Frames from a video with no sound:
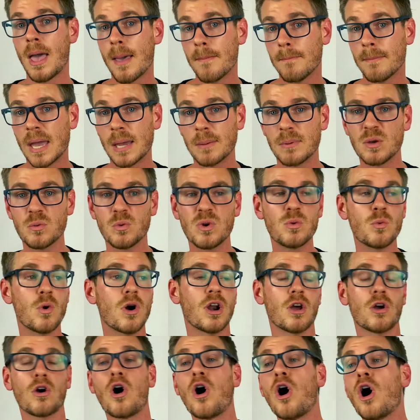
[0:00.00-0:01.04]
Maybe we
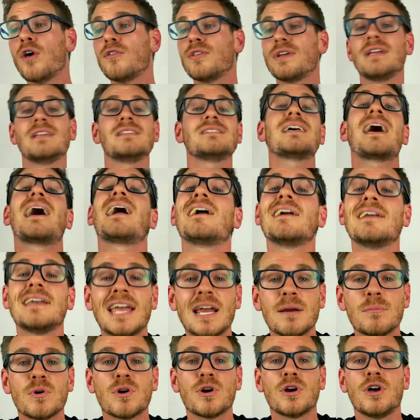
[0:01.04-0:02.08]
want to call the entire
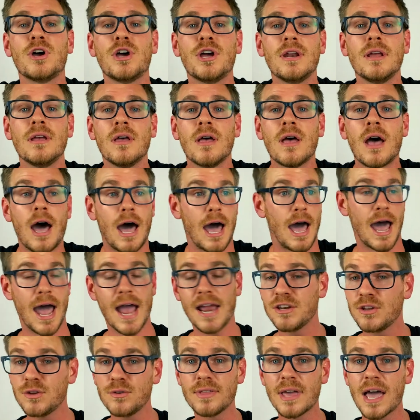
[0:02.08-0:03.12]
neighborhood.
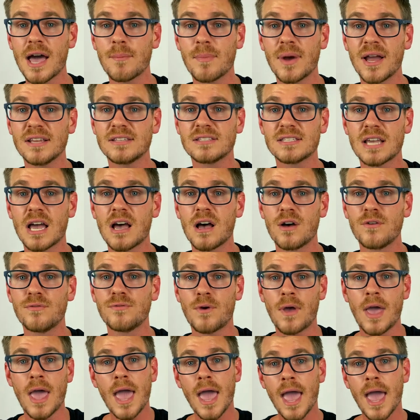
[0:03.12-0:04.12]
I do that myself.